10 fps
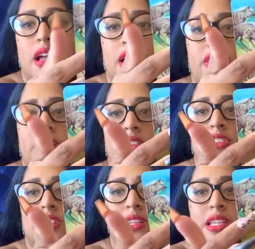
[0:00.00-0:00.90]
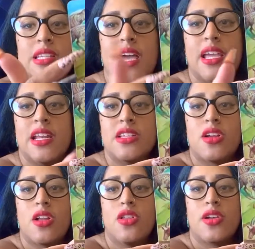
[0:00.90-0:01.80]
It looks like these hyenas
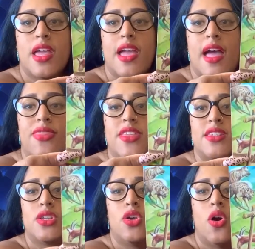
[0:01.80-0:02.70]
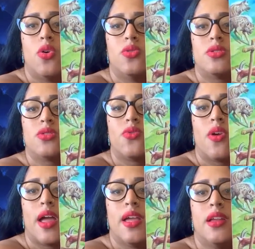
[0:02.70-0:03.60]
are looking at this goat,
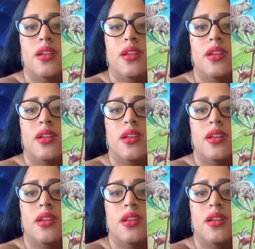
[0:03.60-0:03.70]
right?